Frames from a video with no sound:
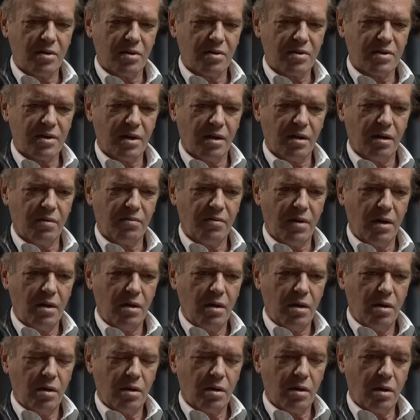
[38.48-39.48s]
yourself,
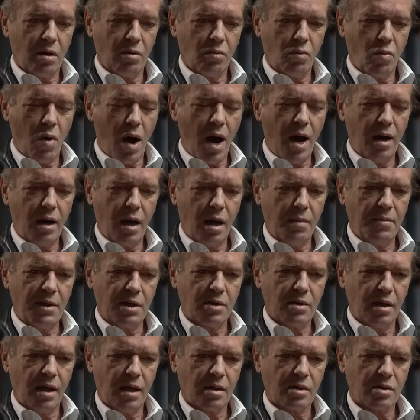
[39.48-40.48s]
you know, while I'm
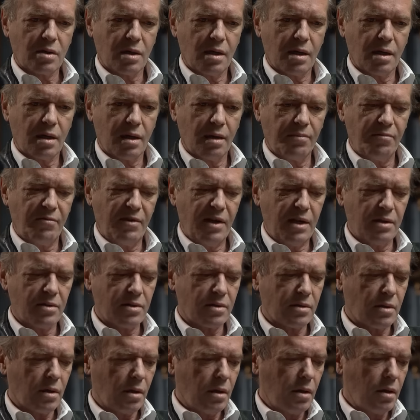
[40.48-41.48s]
intellectually
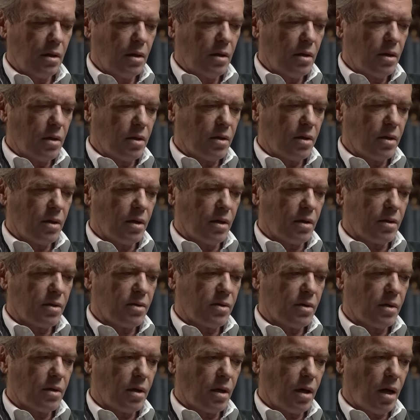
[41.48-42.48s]
convinced
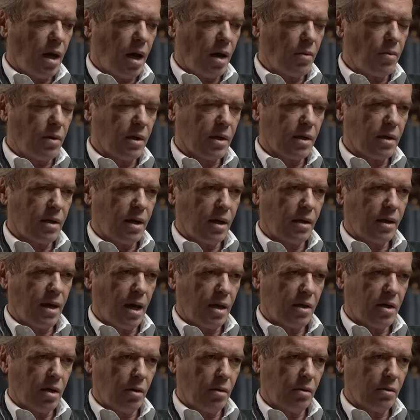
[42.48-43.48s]
that I will
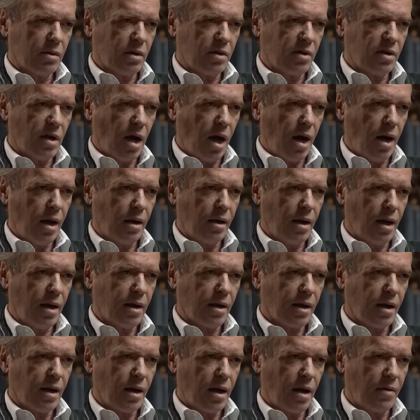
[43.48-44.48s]
get old and die
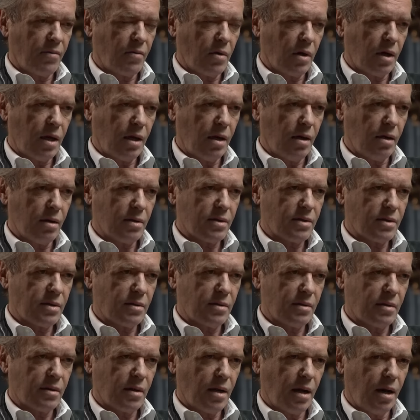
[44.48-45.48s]
like everyone else,
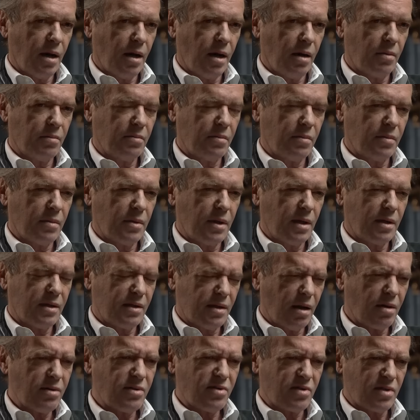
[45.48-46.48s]
it
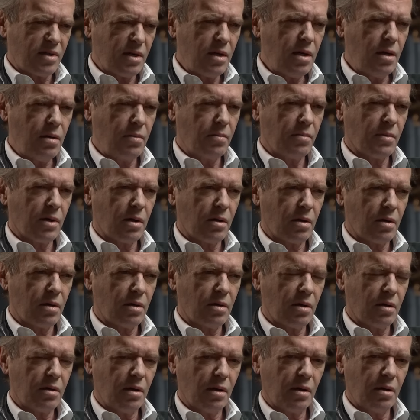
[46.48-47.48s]
does seem that
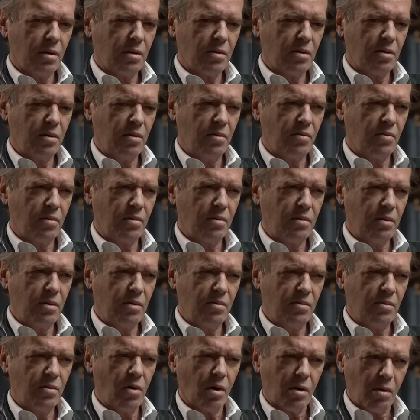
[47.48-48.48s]

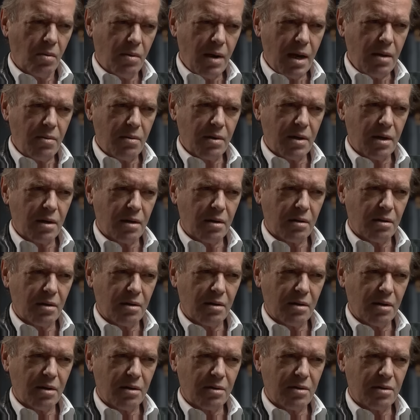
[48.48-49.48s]
you've got away with it,
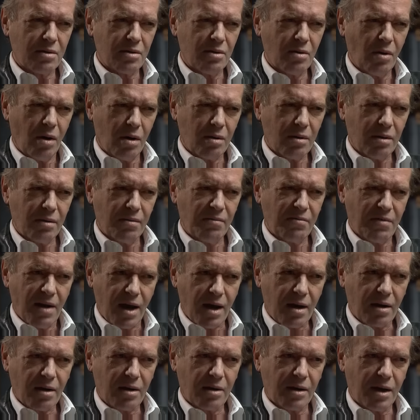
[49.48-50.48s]
that it's not, in
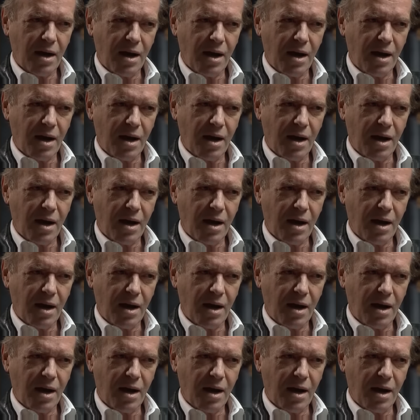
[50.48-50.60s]
fact, going to